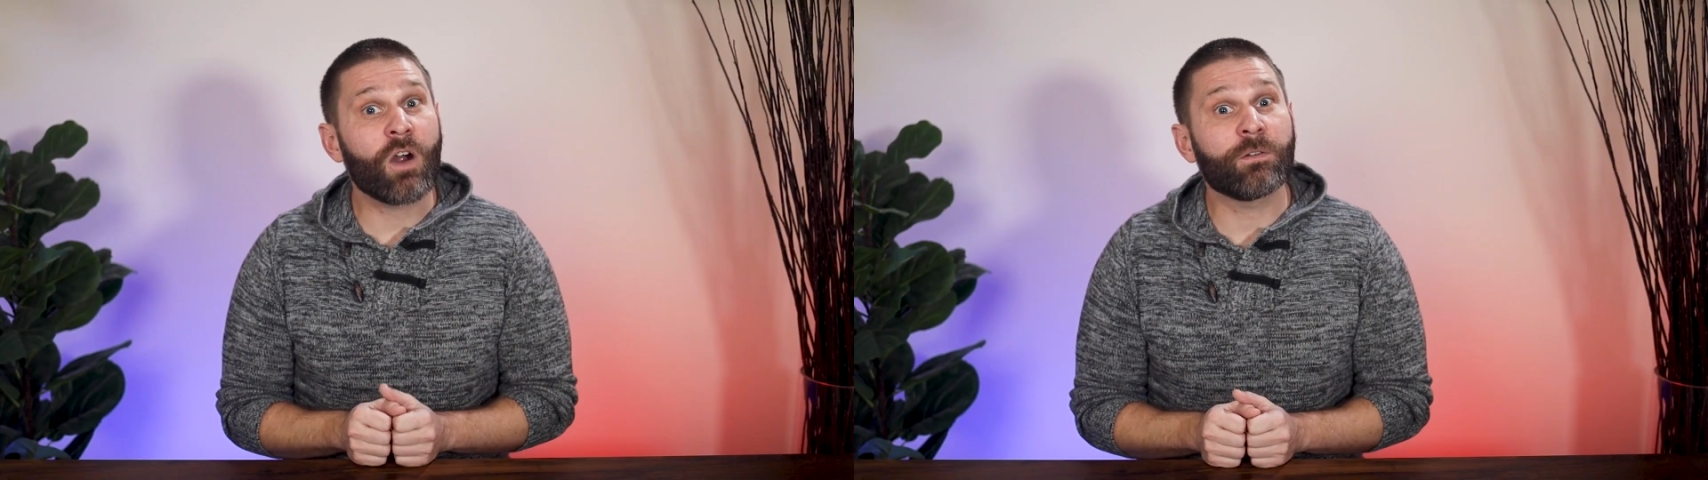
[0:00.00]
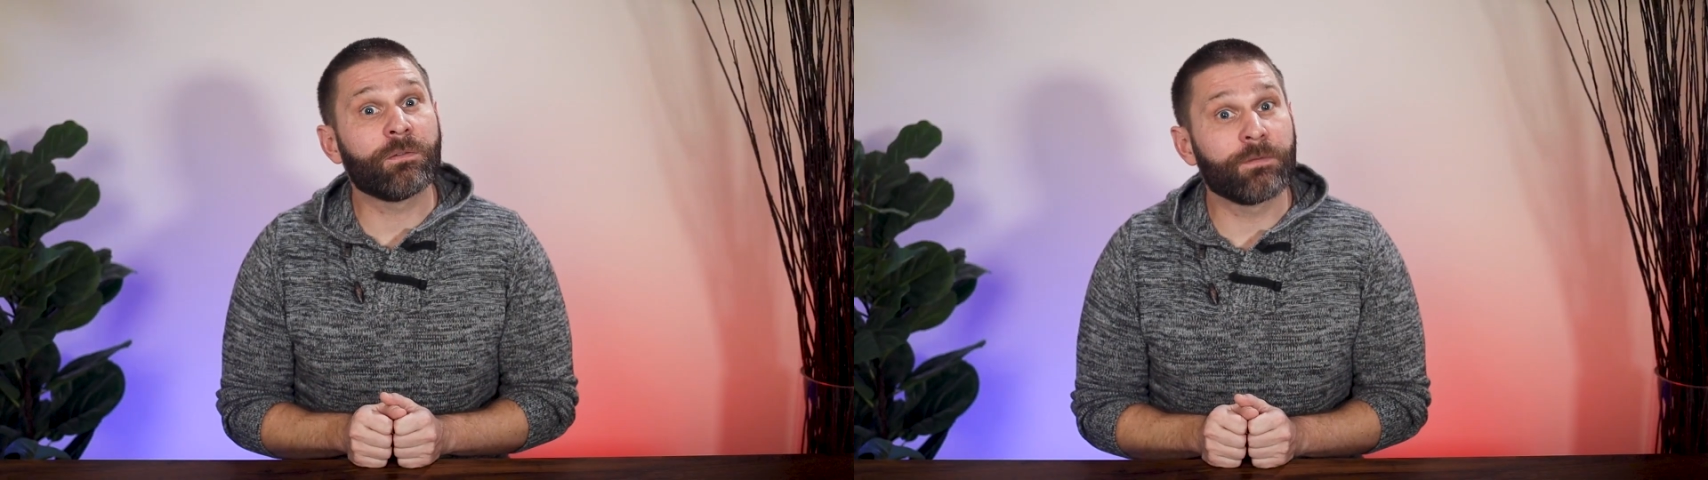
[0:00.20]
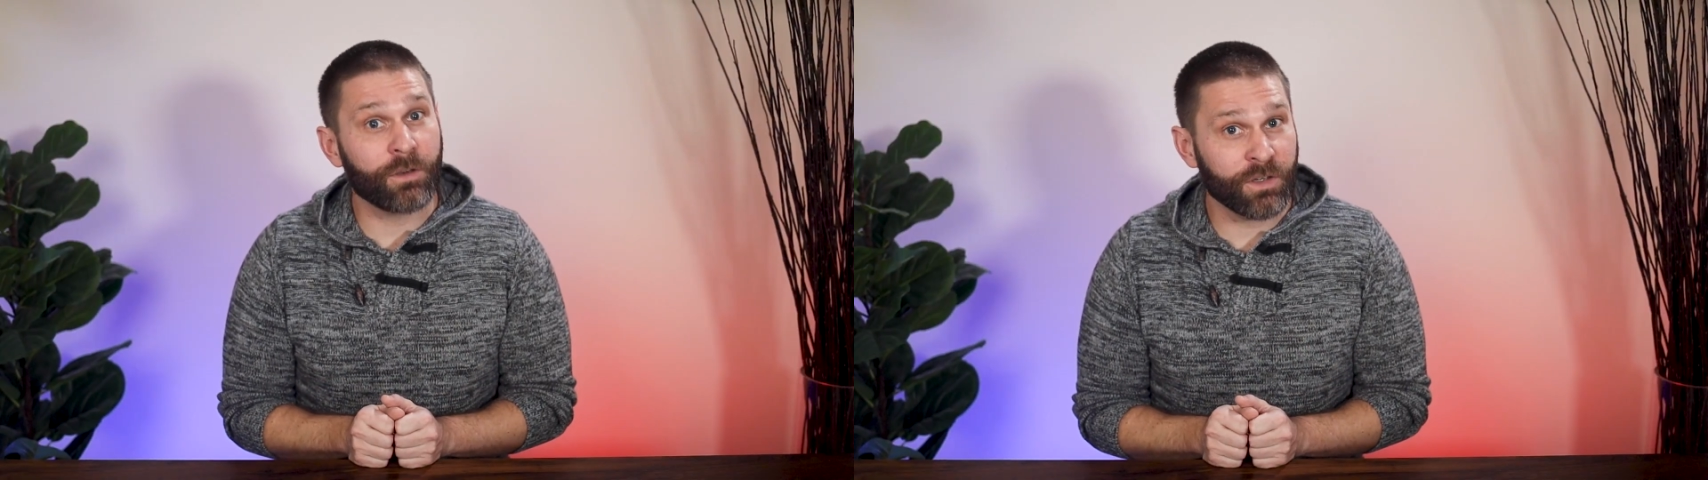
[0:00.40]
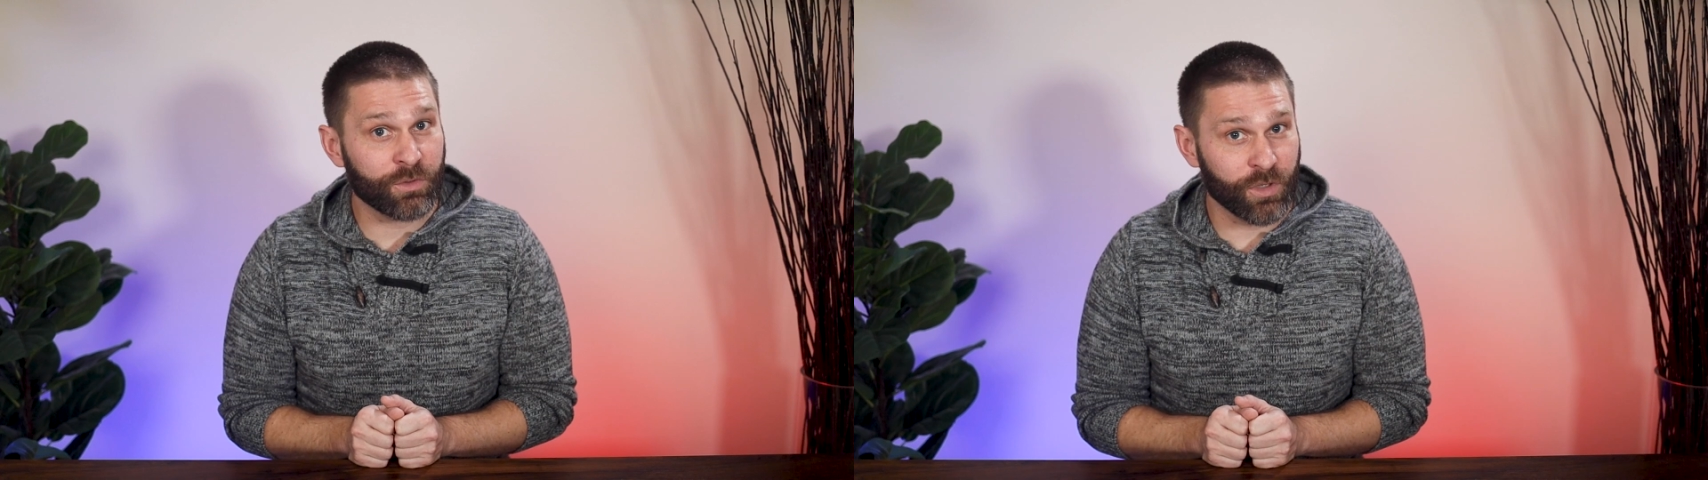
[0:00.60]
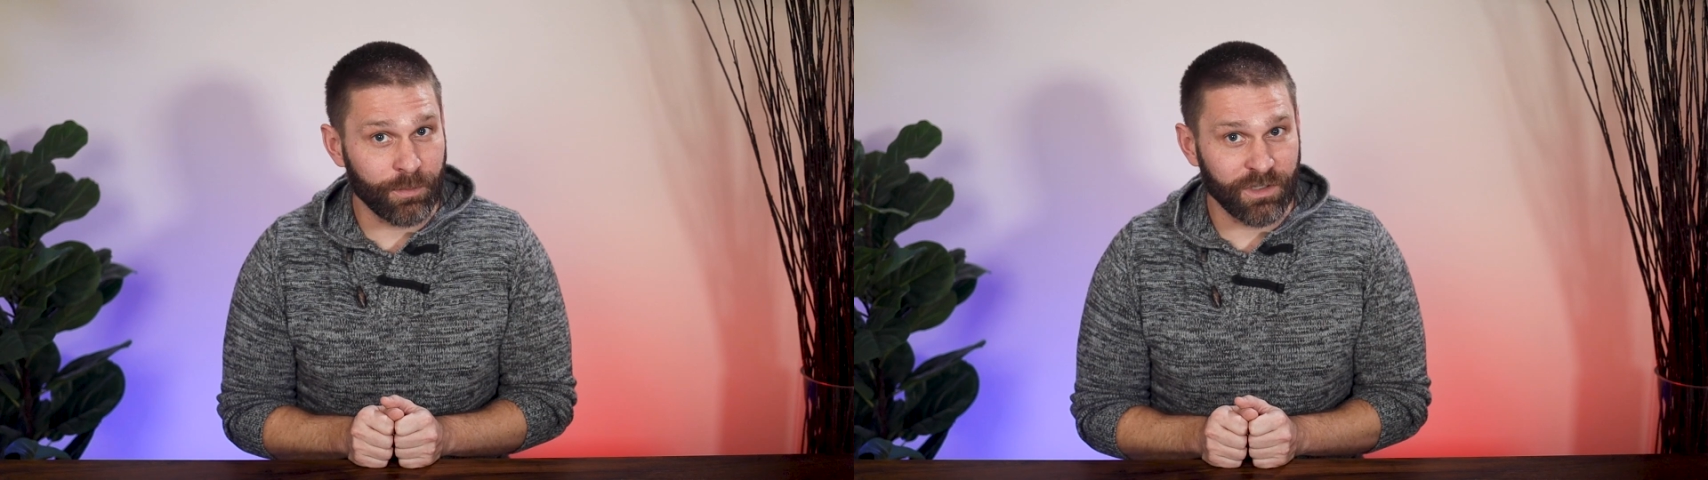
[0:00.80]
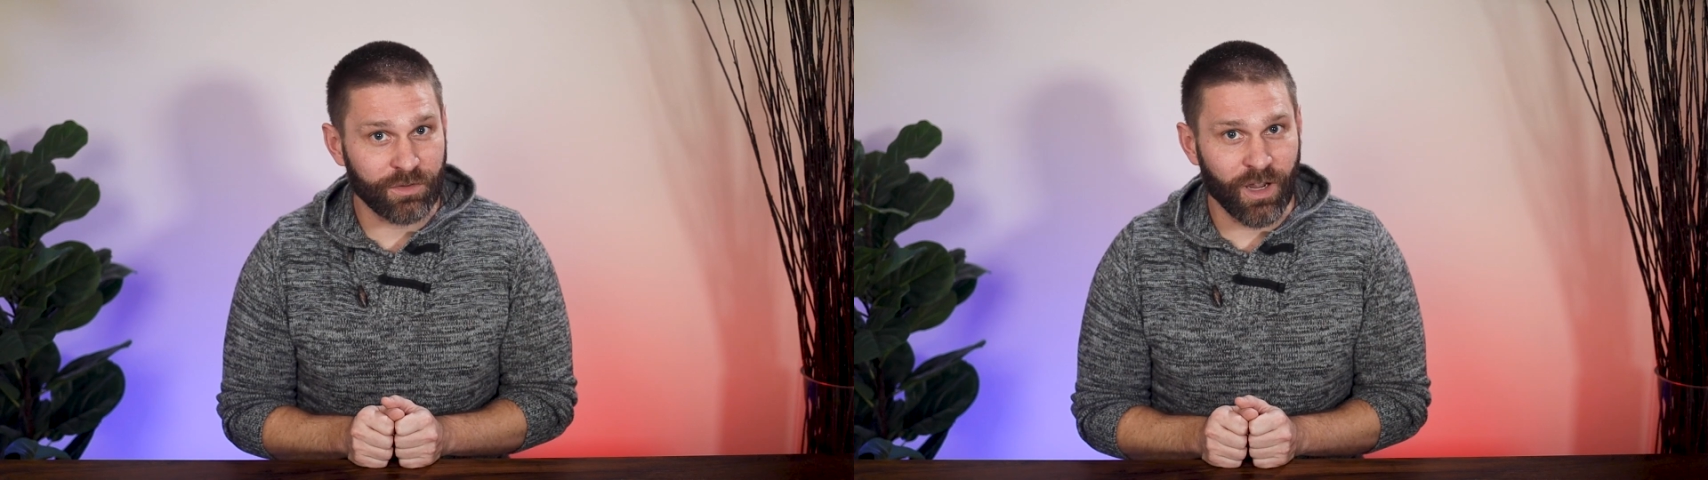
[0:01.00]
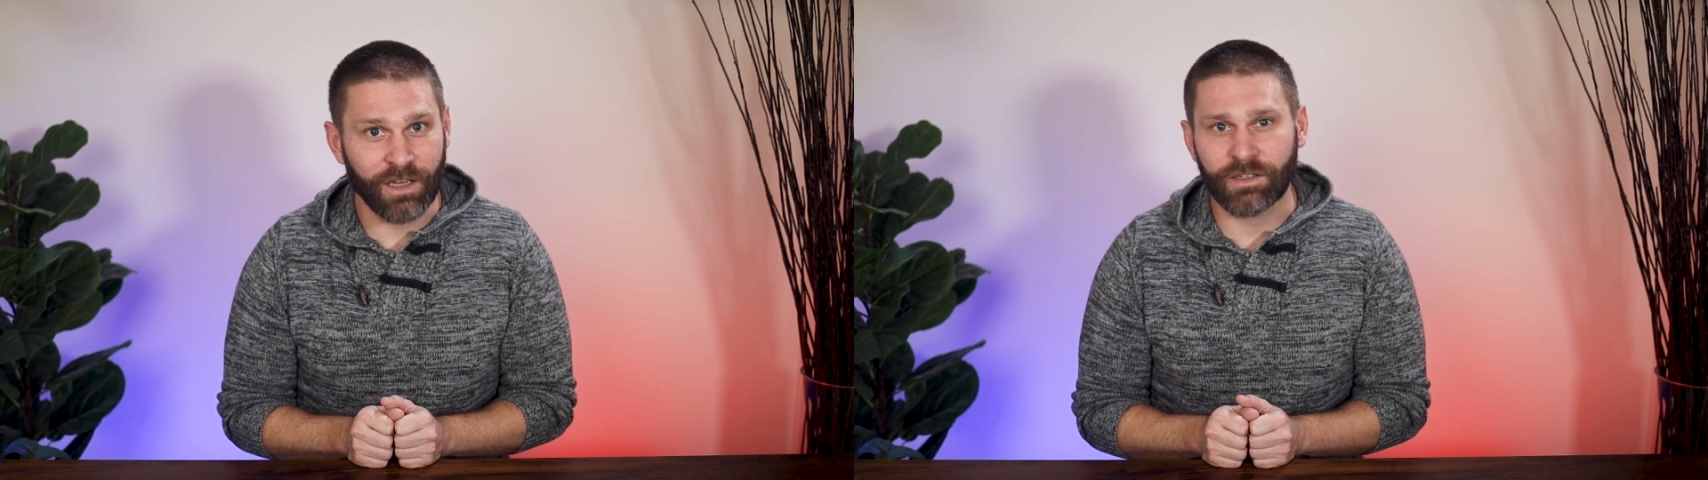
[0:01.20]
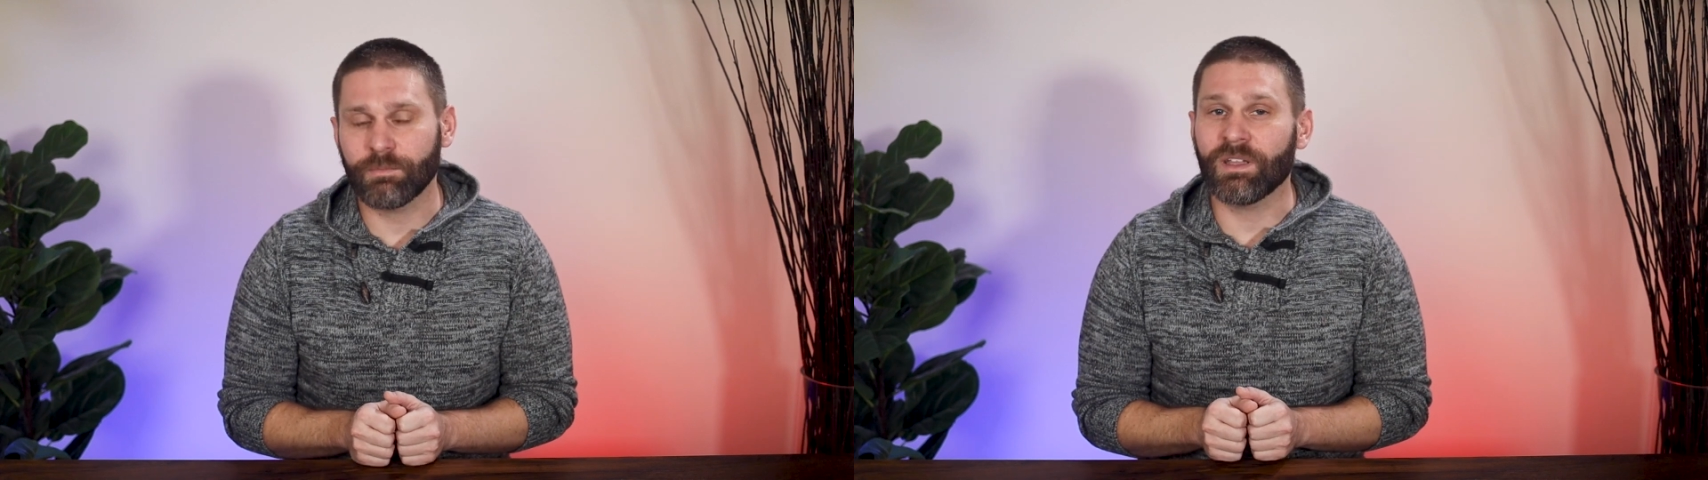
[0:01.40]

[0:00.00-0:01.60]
our first treatment strategy.